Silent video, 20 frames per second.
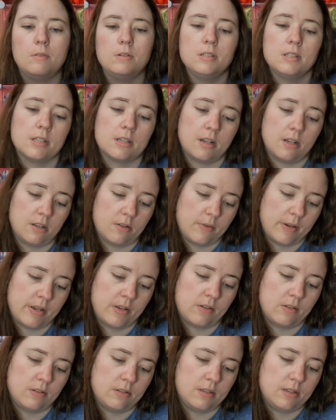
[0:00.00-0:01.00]
What's the
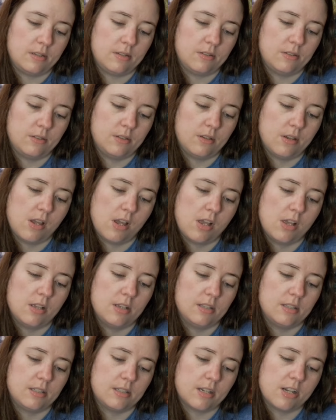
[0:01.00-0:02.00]
colorway called?
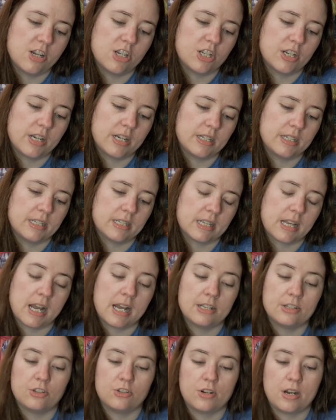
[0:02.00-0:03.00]
Sunshine
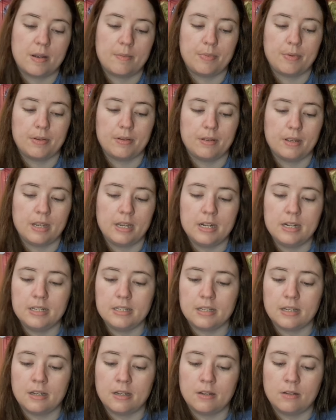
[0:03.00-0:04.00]
Sky Stripe. It
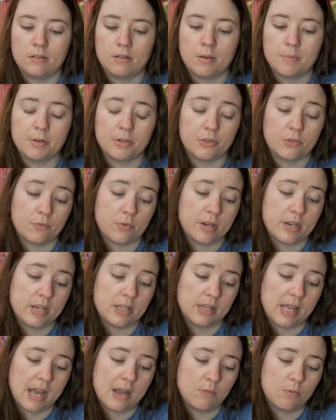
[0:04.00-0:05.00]
is a number
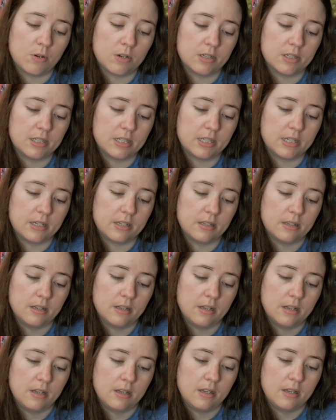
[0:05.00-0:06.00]
three light worsted,
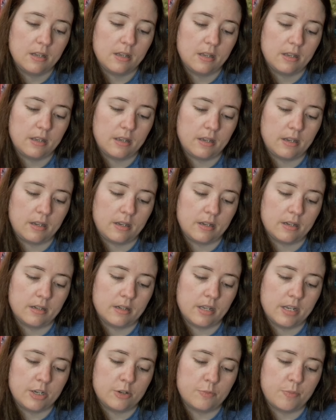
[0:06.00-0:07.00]

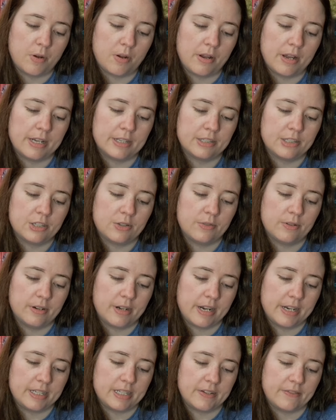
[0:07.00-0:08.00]
and each ball has
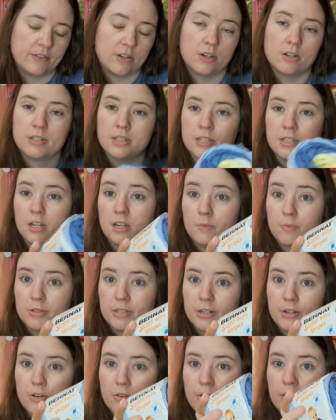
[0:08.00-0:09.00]
287 yards. It's
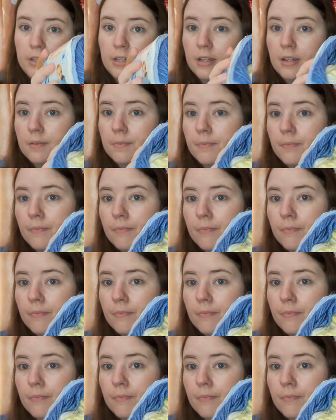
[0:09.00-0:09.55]
100% acrylic.